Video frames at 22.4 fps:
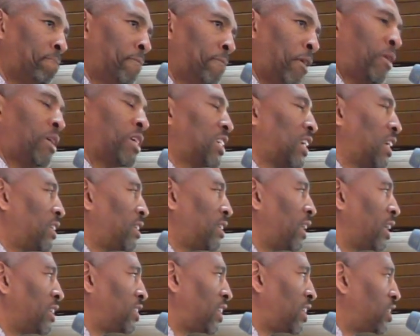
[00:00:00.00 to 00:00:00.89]
You can
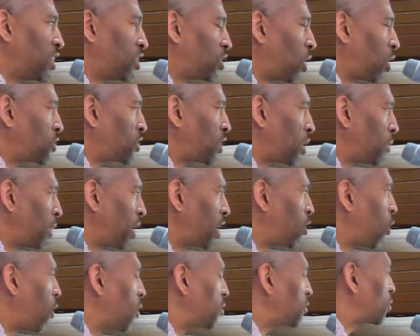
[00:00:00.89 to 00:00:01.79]
sit, sit in church and be
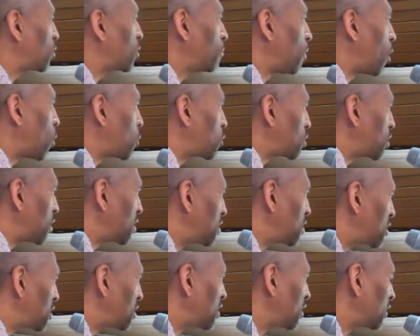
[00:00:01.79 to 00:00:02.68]
going through the
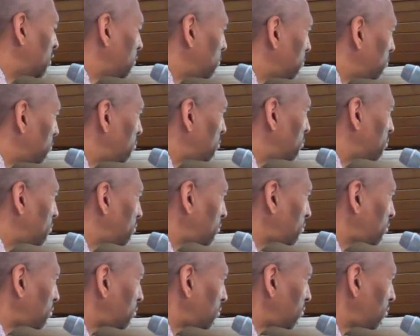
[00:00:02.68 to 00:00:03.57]
motions.
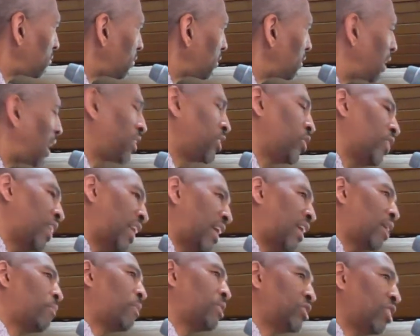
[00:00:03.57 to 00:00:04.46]
Yeah, you're
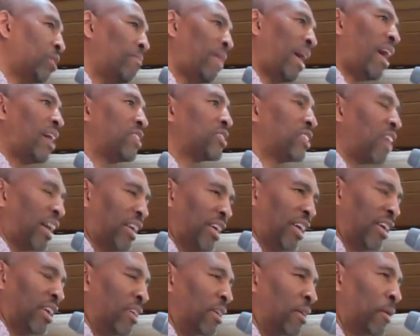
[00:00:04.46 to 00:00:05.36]
here, but your mind's
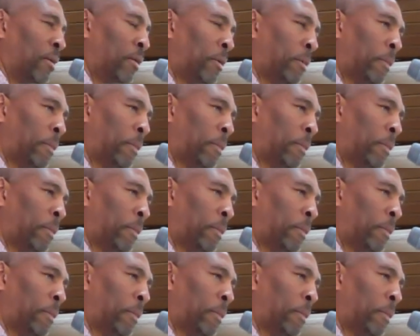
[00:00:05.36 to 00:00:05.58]
not here.